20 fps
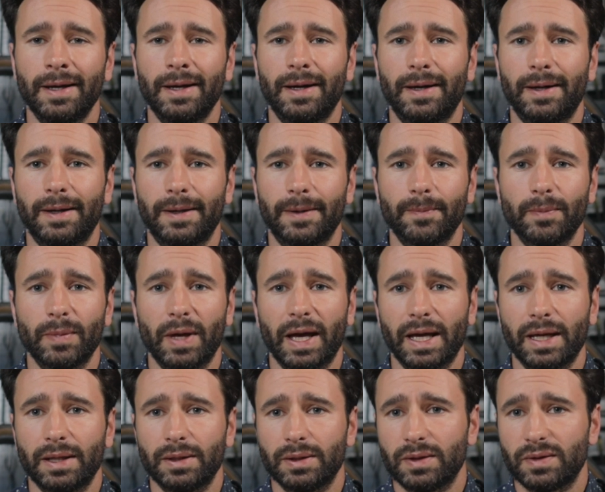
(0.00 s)

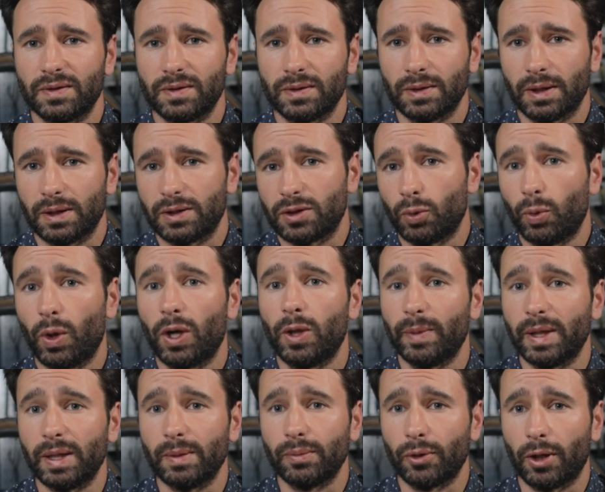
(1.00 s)
and it's a
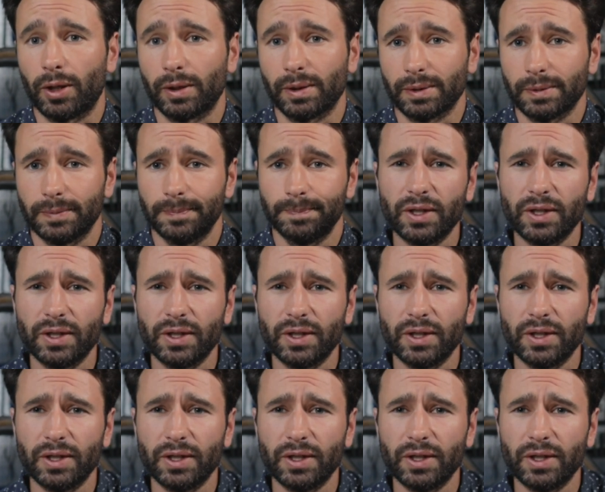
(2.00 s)
well-made product.